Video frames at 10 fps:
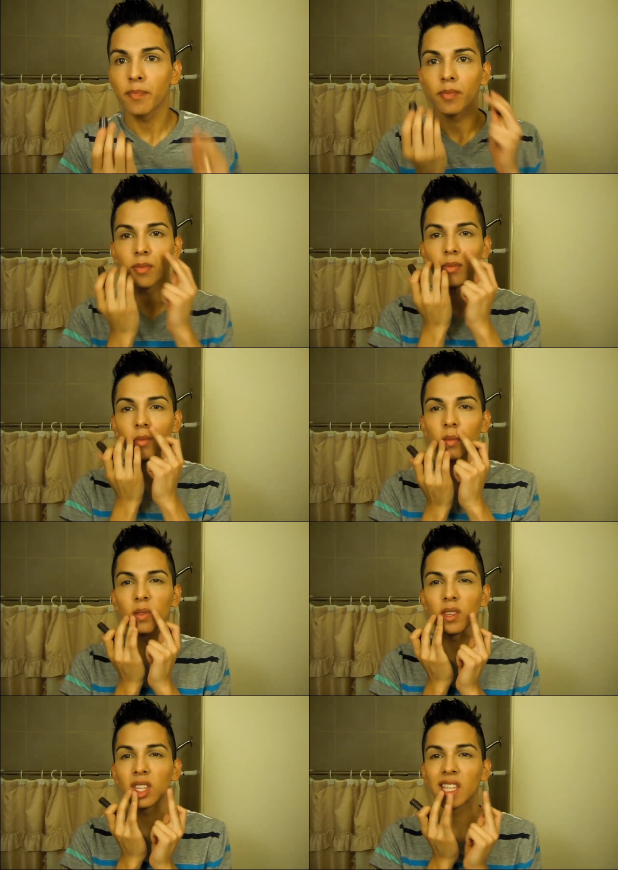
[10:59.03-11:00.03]

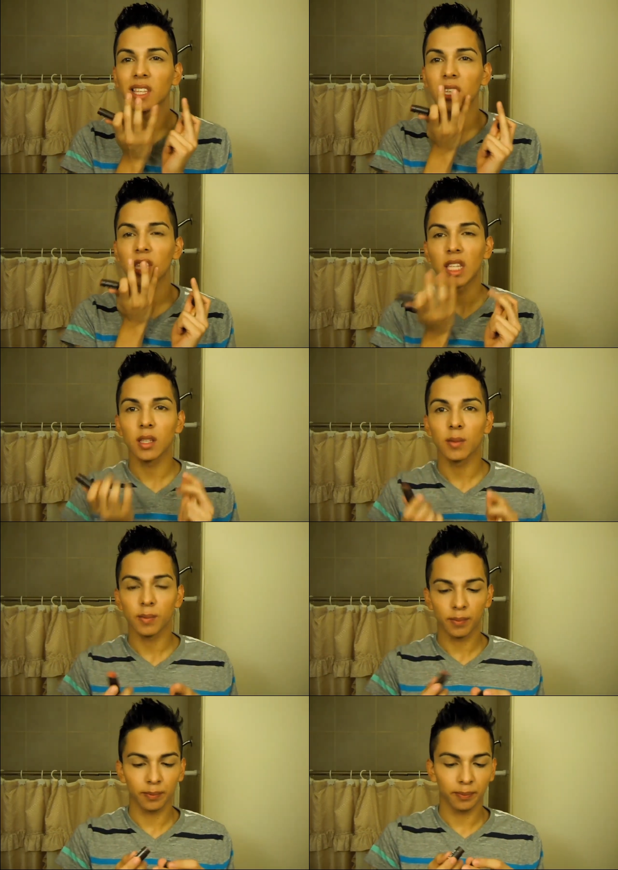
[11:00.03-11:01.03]

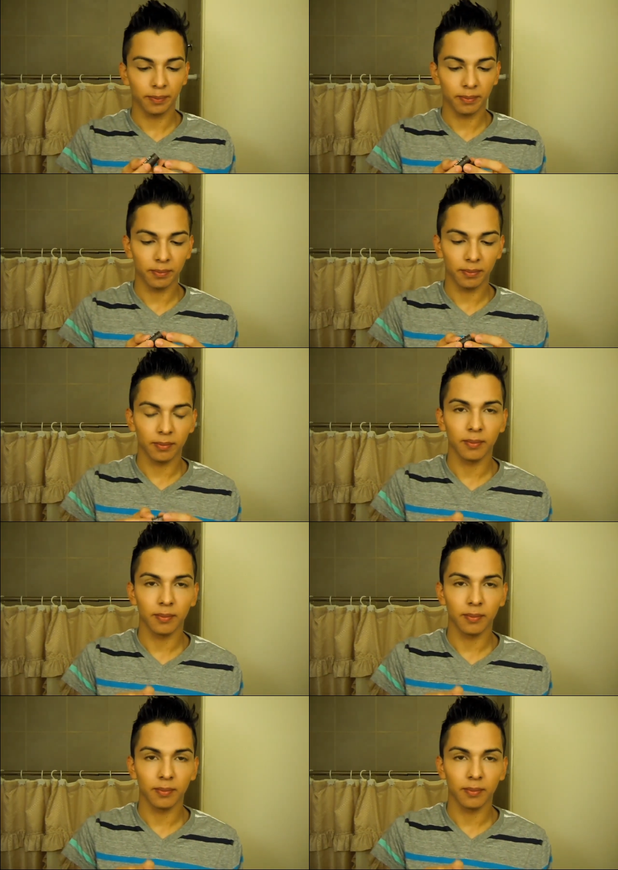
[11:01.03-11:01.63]
(silence)